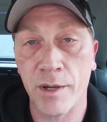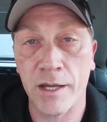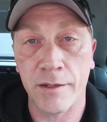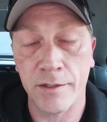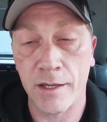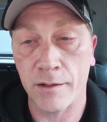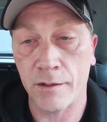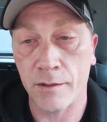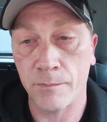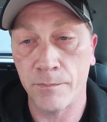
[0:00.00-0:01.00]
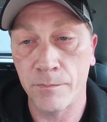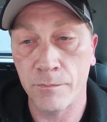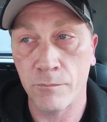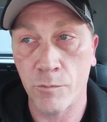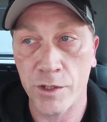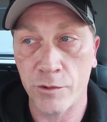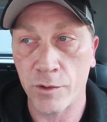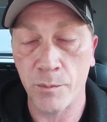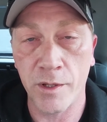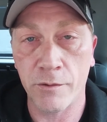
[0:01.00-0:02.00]
bad that when you're
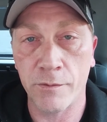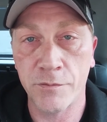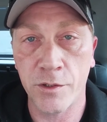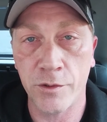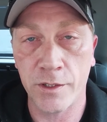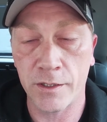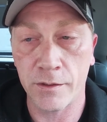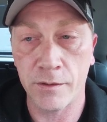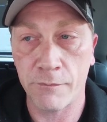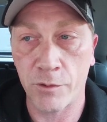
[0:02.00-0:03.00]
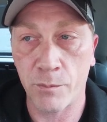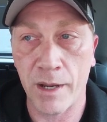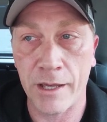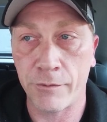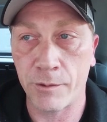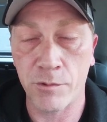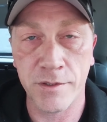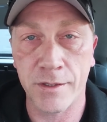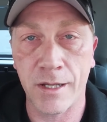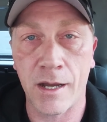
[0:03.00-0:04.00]
in the middle of tuning, if your battery
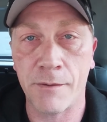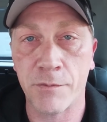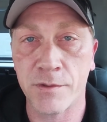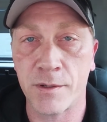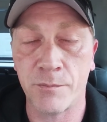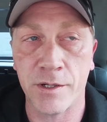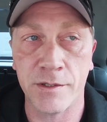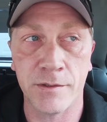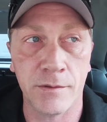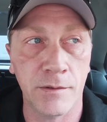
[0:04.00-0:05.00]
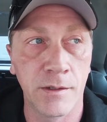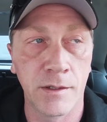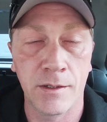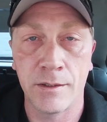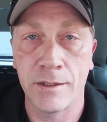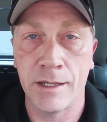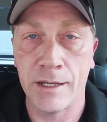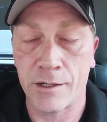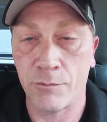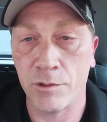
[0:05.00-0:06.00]
was to die for some reason,
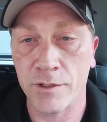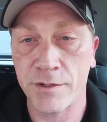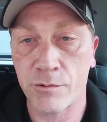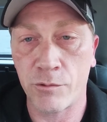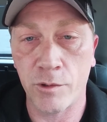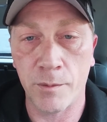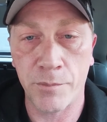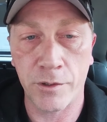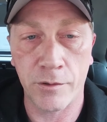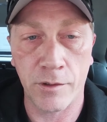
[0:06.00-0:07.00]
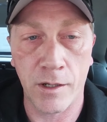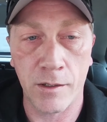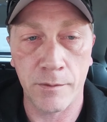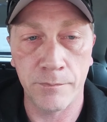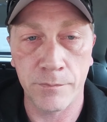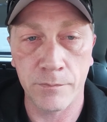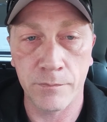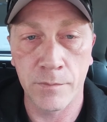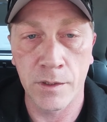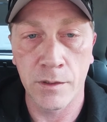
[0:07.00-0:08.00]
it could really screw up your
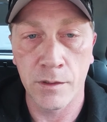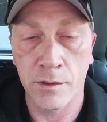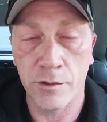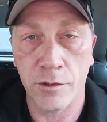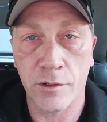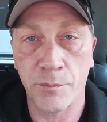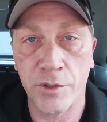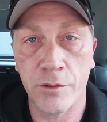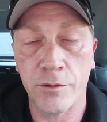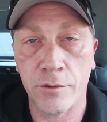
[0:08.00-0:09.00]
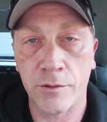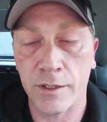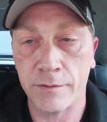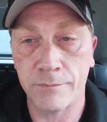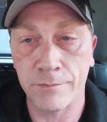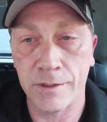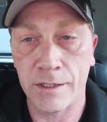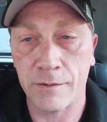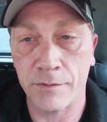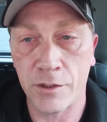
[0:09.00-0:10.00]
computer, and
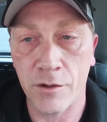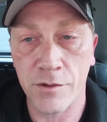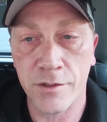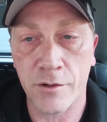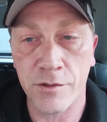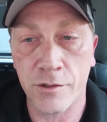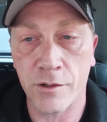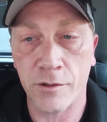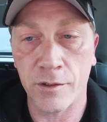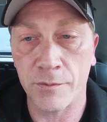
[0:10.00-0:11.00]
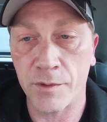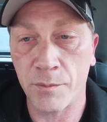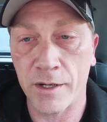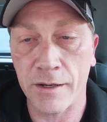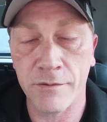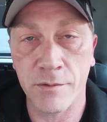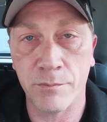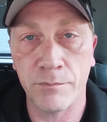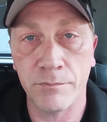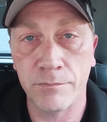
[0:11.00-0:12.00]
you go to start your car up, you might have
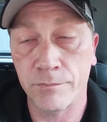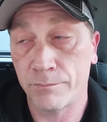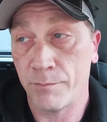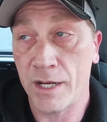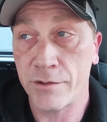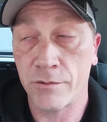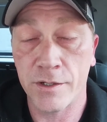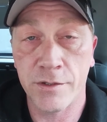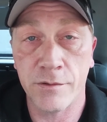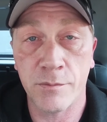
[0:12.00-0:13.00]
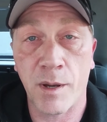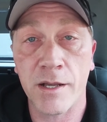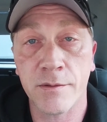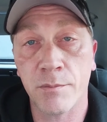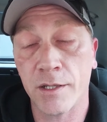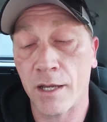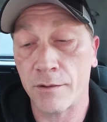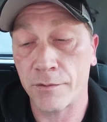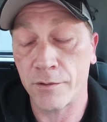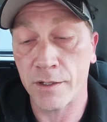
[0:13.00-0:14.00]
some major issues possibly. I
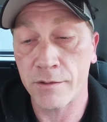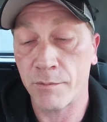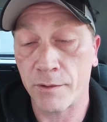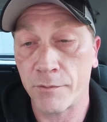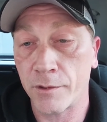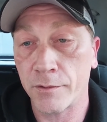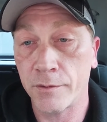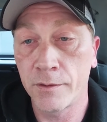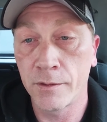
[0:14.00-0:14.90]
don't know, that's what I've heard.